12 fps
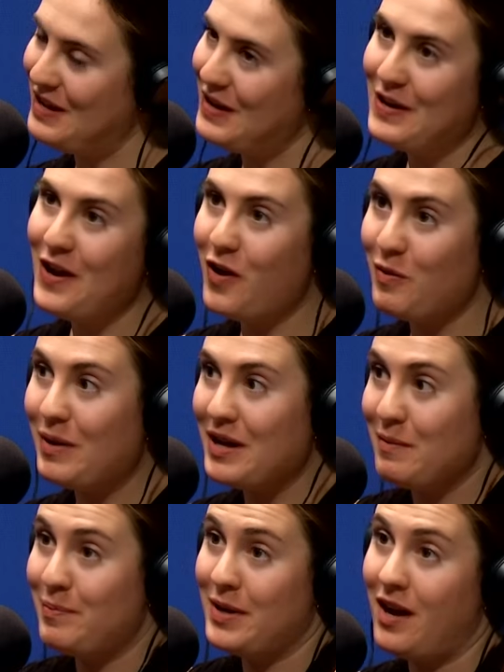No,
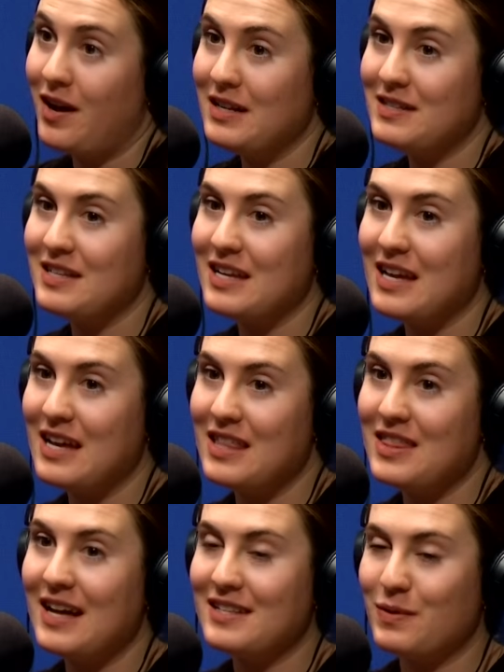but honestly,
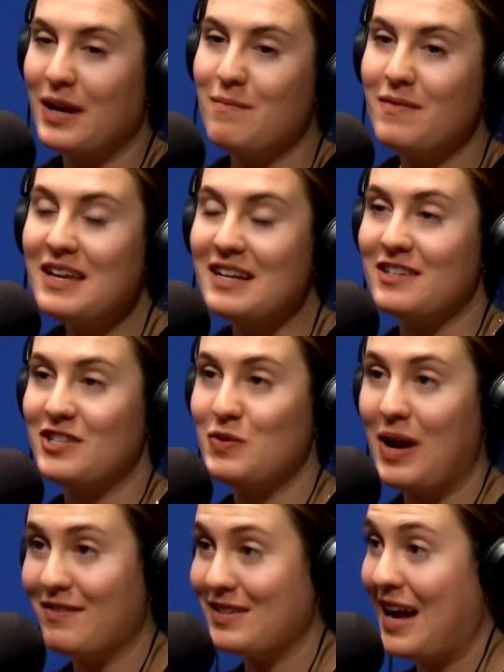that's what I mean is you
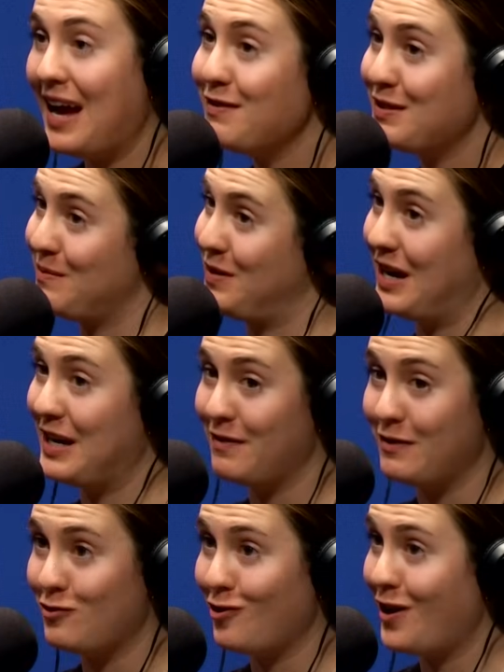have to have some kind of
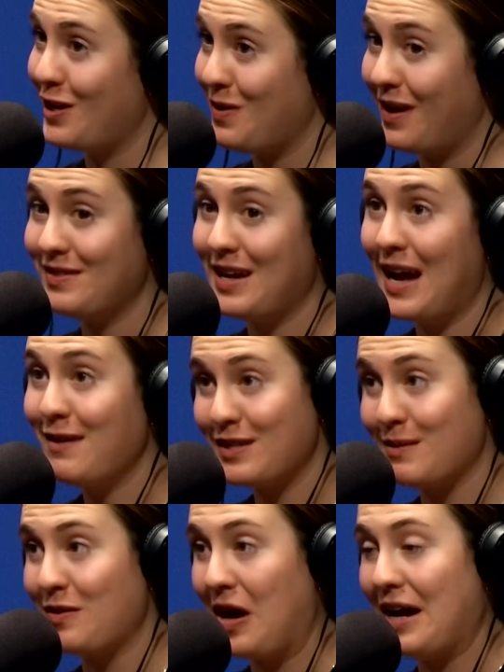a draw. You have to have
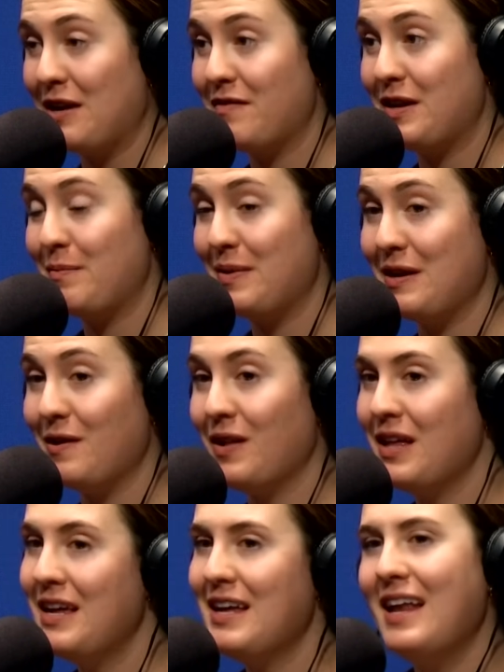some kind of an appeal.
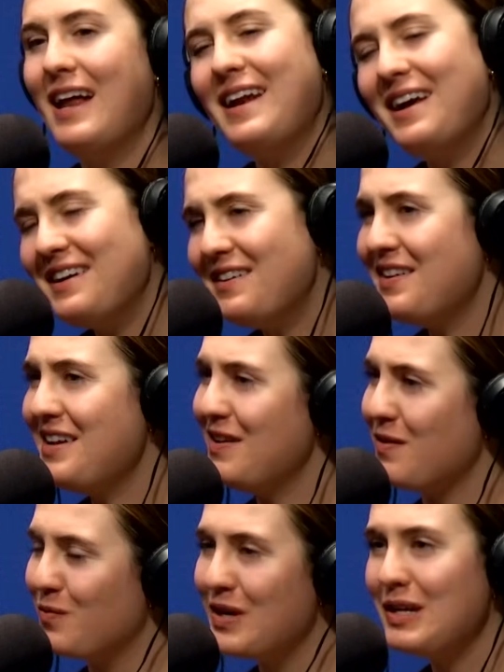And I
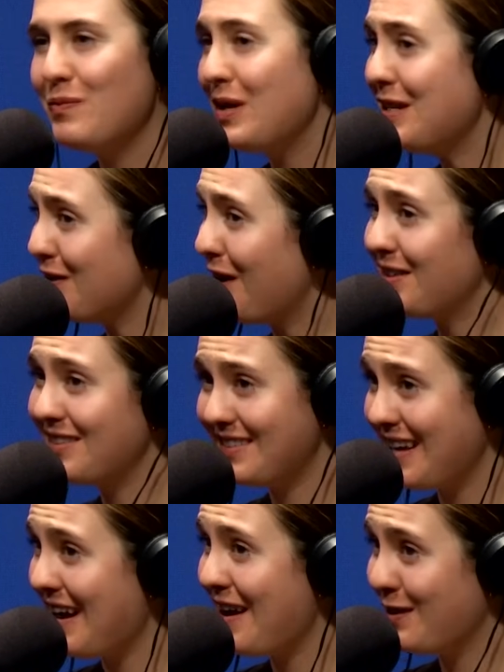don't know. We talked to
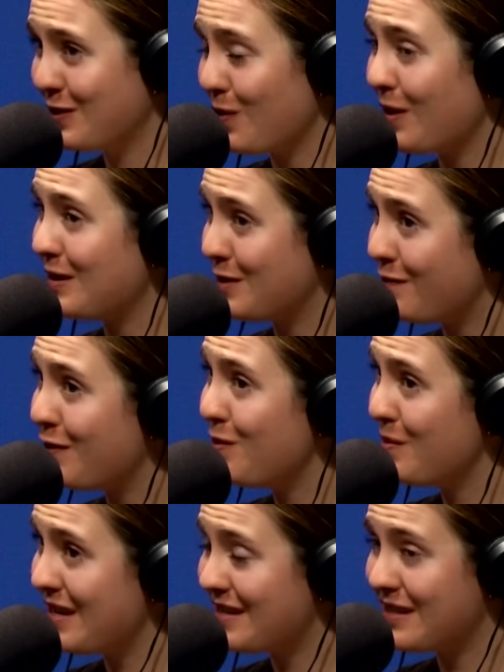Sierra Torrance a few
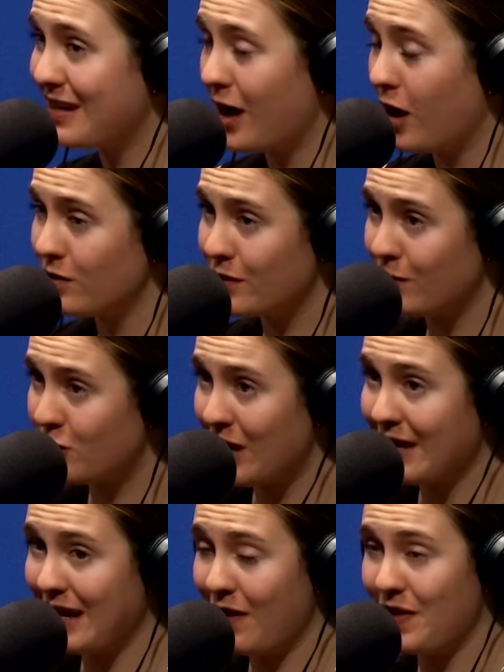weeks ago, so
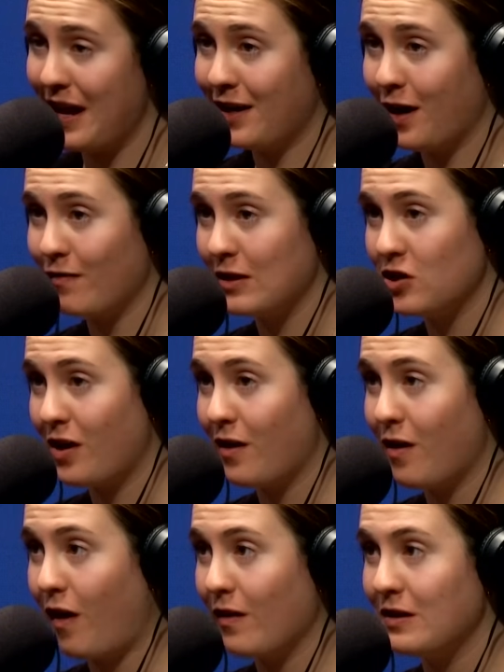check out that coverage on
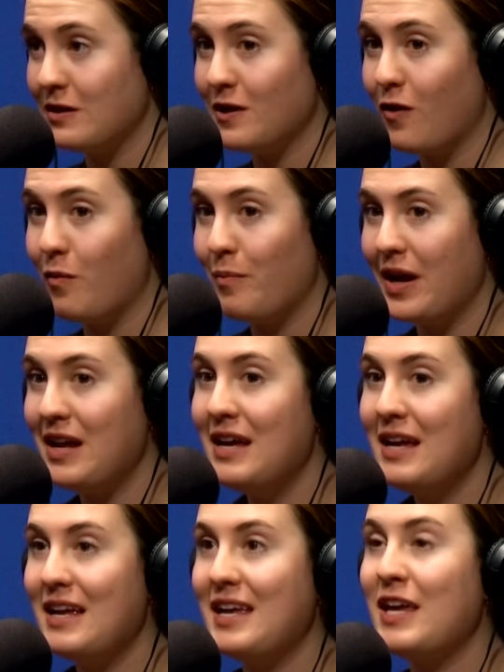our Orange Zone. But
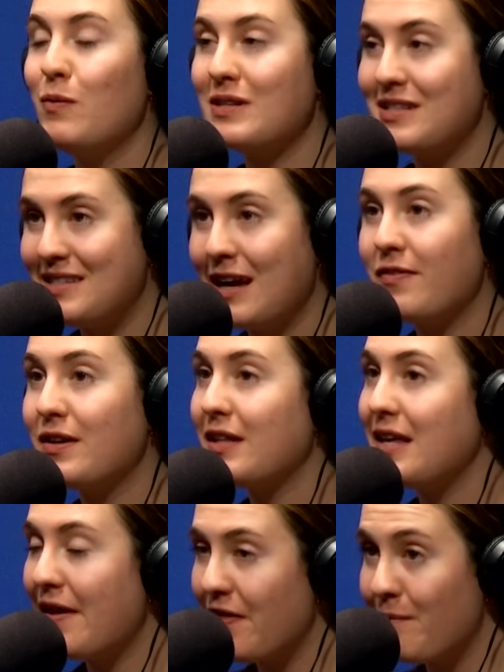it was
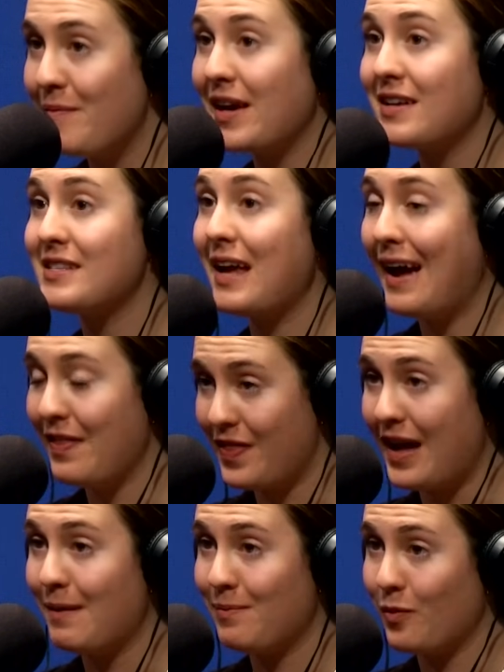definitely in the mix at
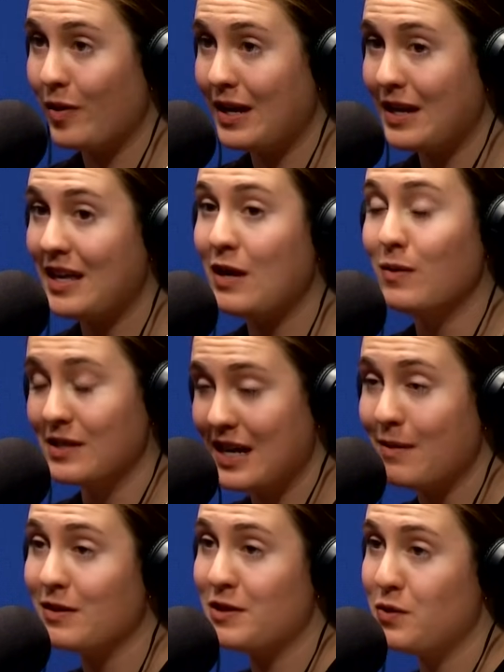that point. He was
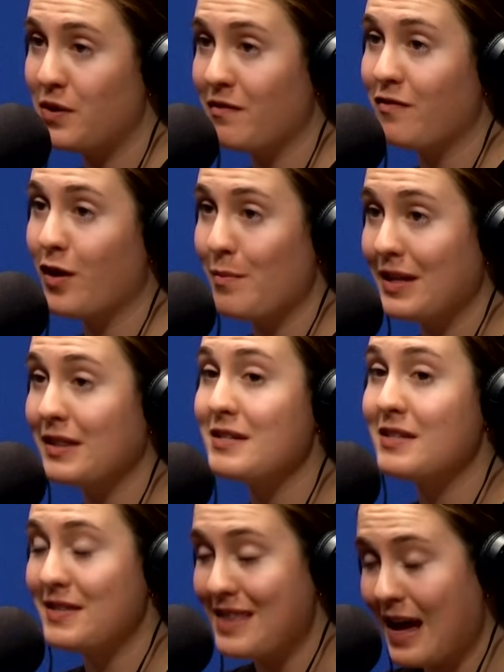able to confirm at
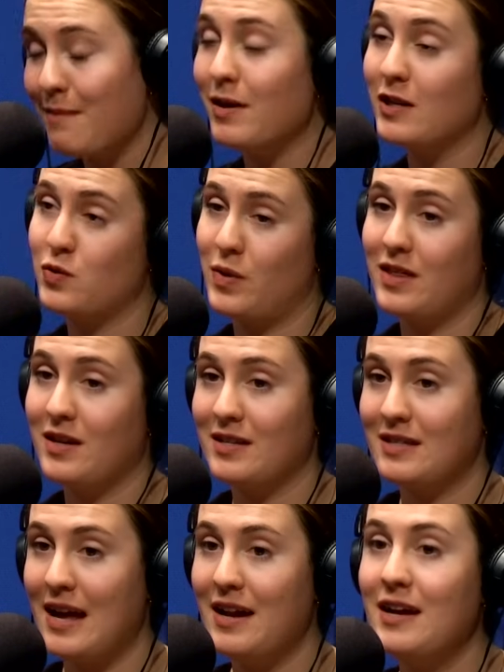least that much with us
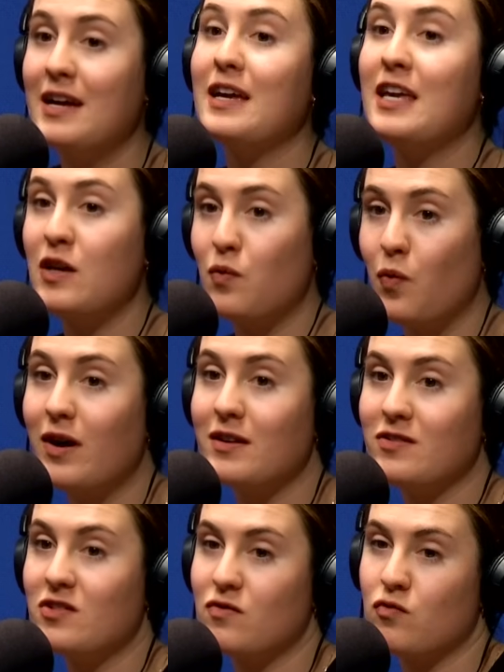that he
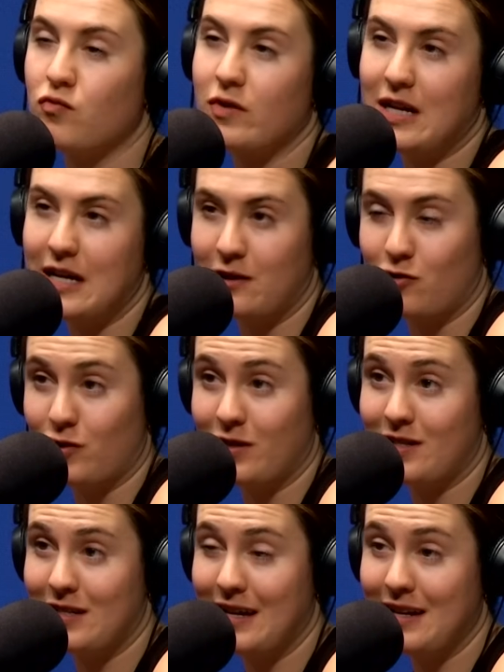was
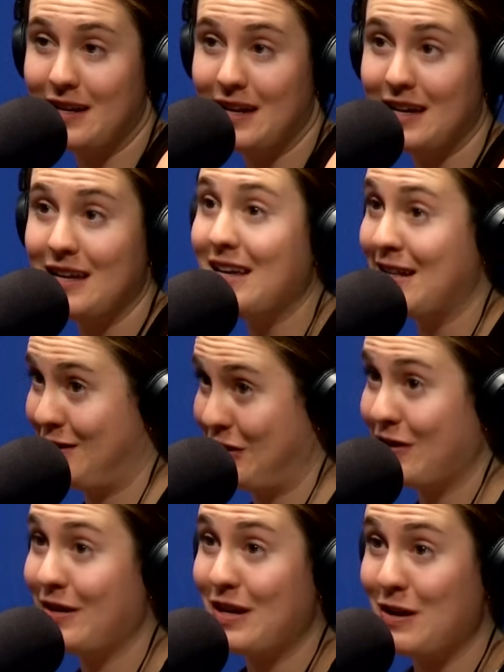reinterested in
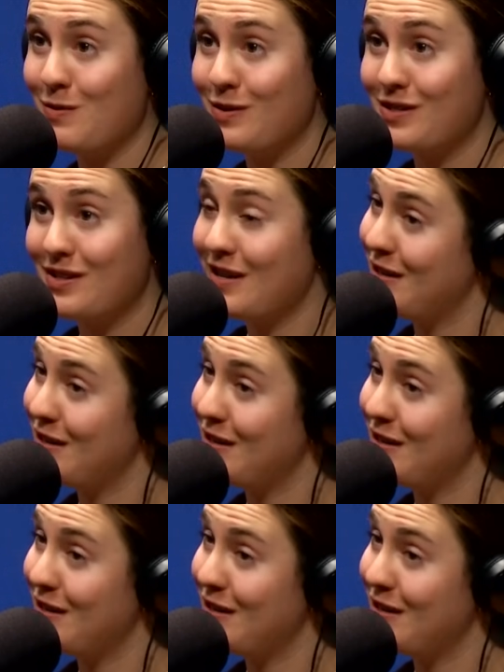Syracuse.